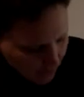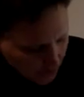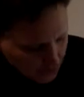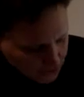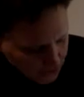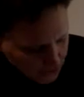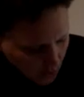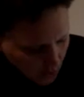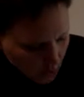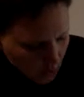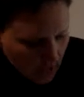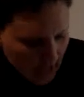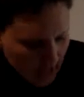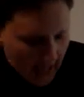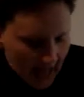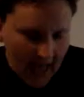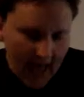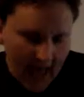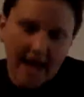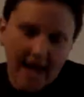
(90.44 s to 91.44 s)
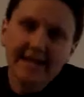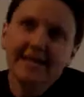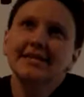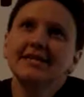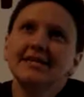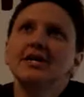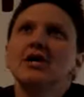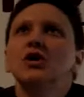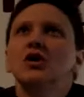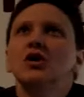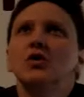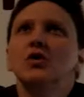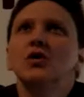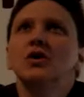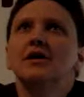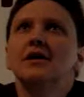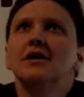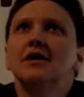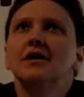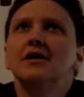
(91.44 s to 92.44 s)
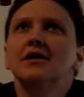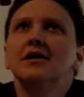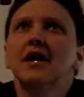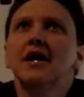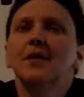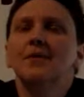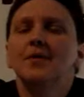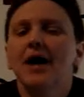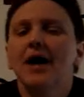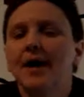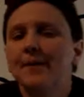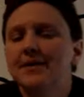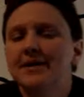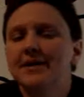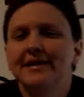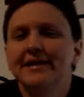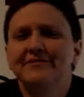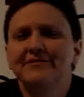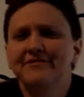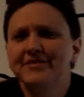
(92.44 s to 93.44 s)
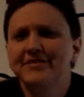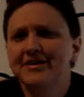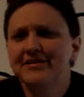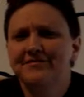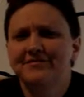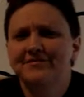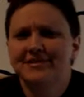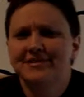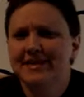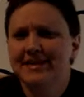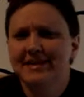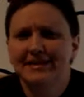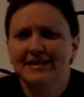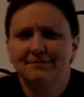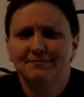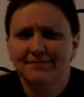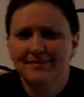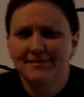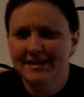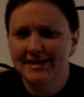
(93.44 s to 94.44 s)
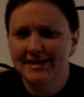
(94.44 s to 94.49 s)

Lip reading: So, how do you know a property in 15 minutes?